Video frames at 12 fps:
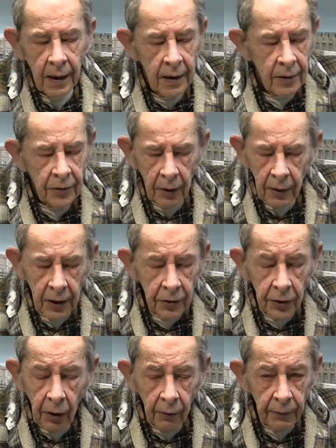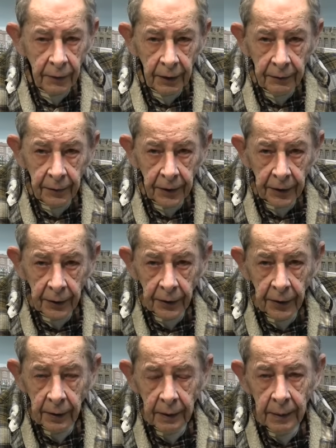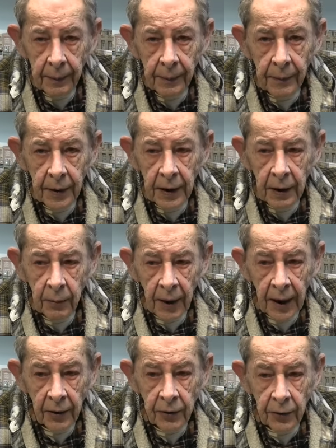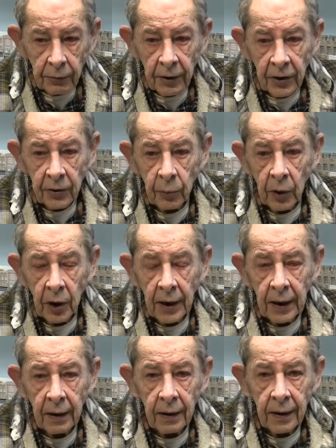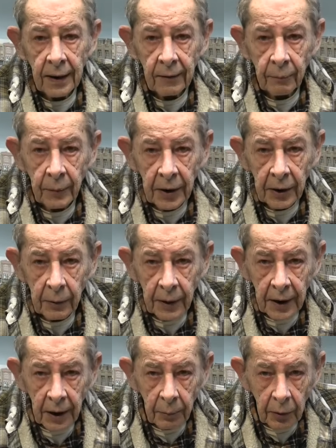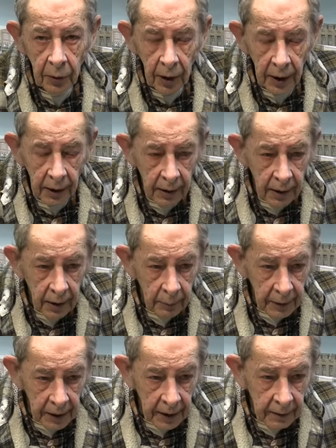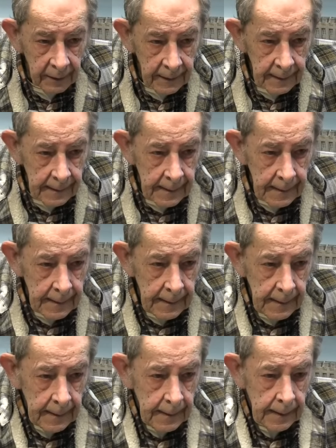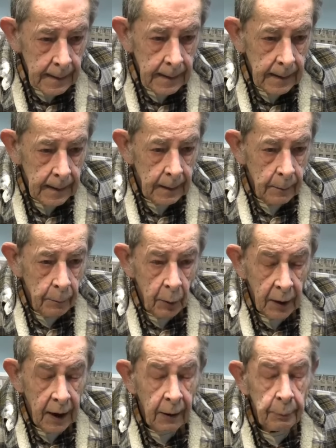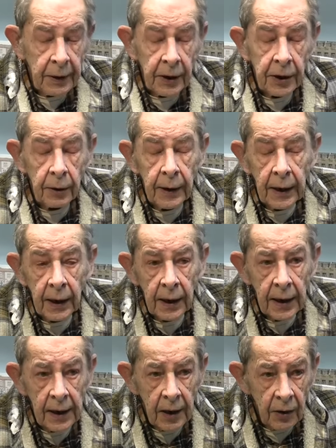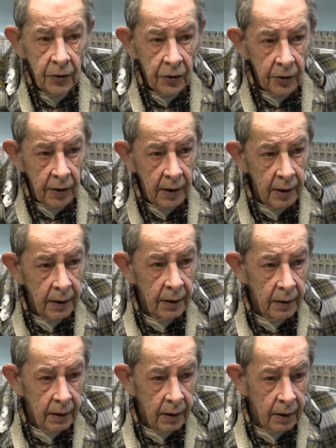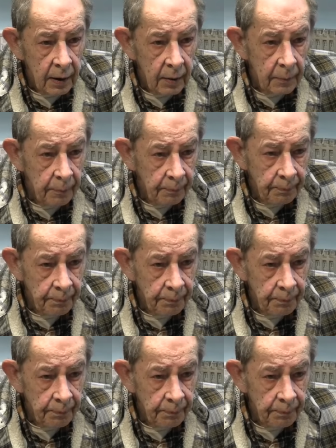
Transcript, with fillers: so it's not very, very good uh, hence the reason why I haven't been doing any modelling up here. Um, what I have been doing is um,